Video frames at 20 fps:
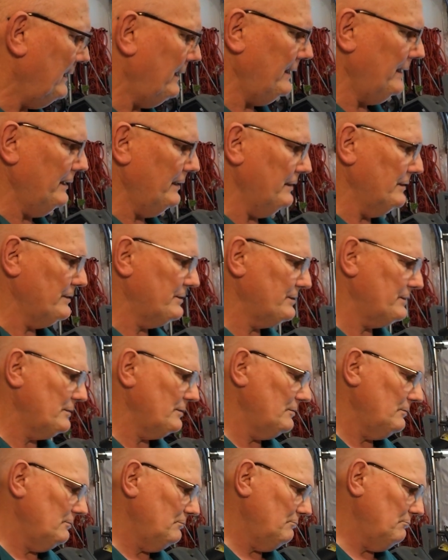is
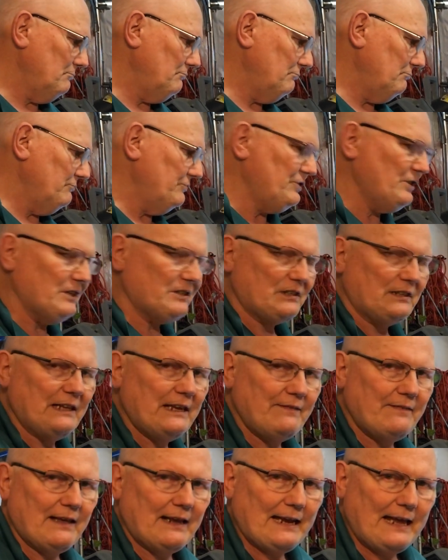just
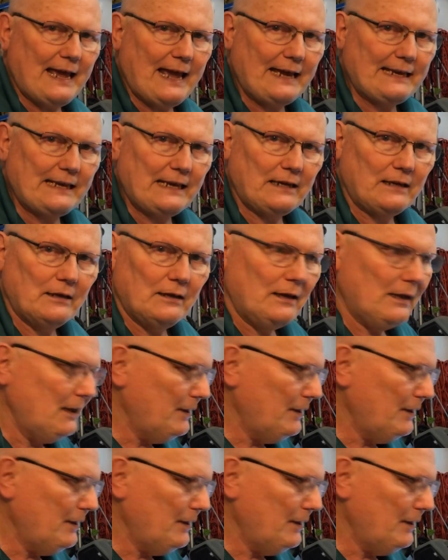leave that hanging.